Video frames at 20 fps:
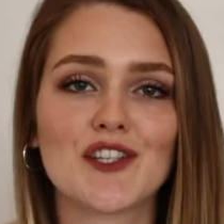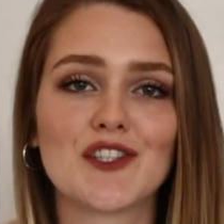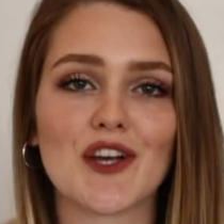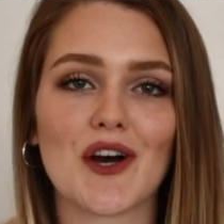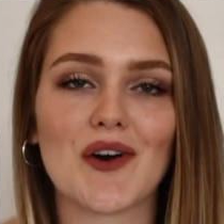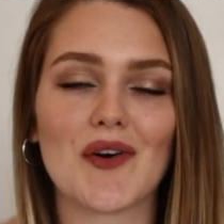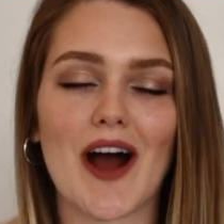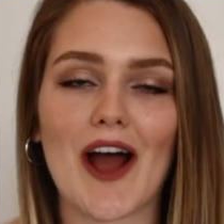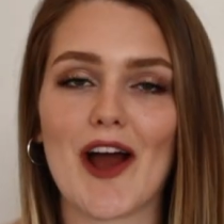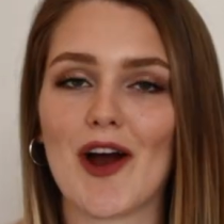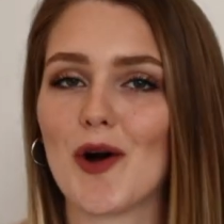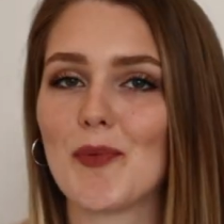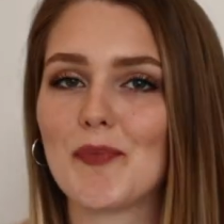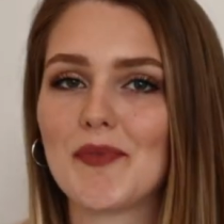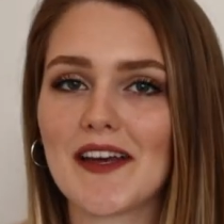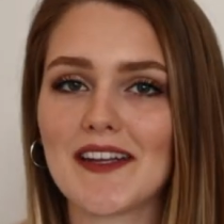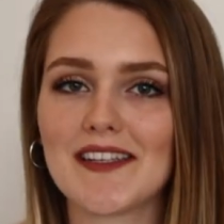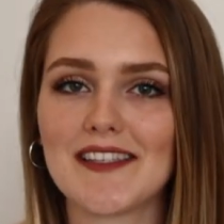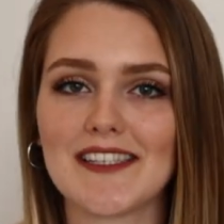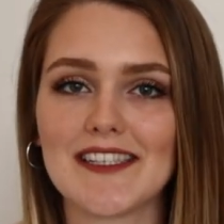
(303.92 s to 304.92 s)
So I hope
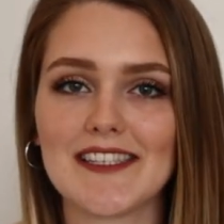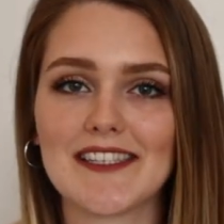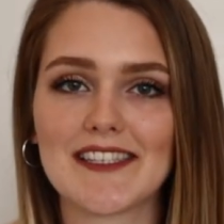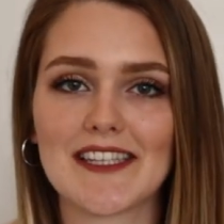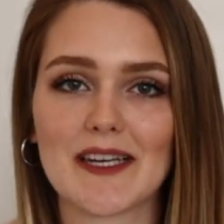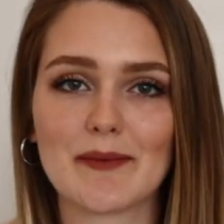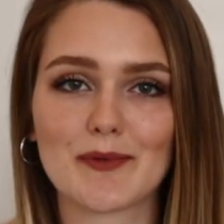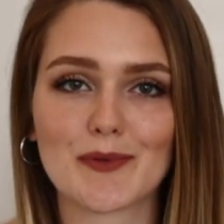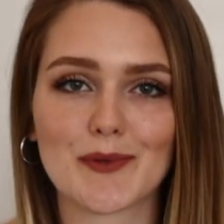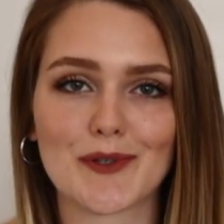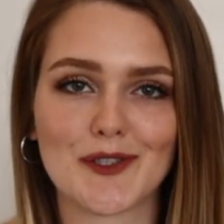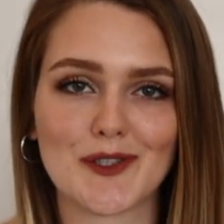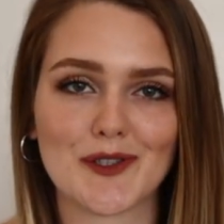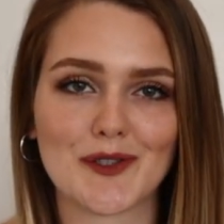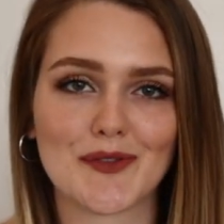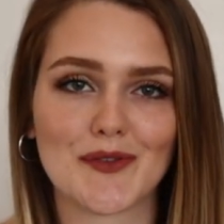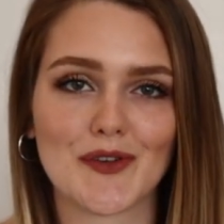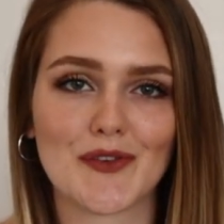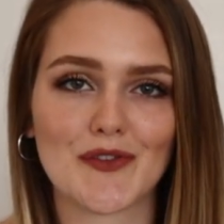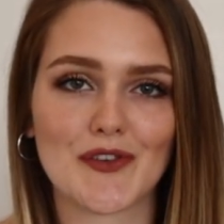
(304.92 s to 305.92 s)
that these tips were
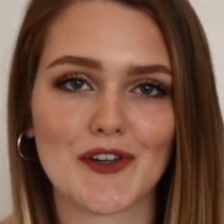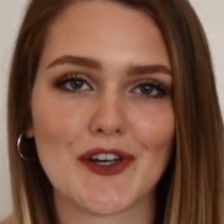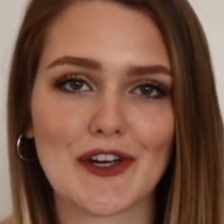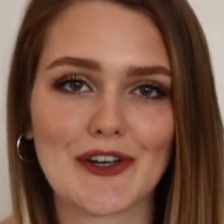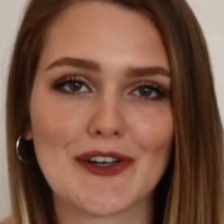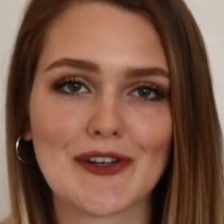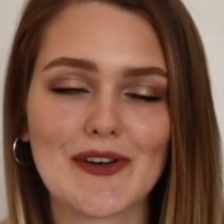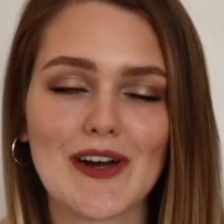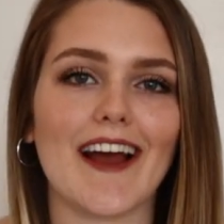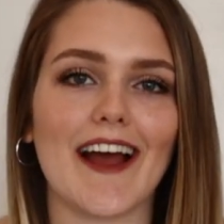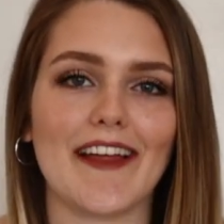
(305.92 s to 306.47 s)
useful for you,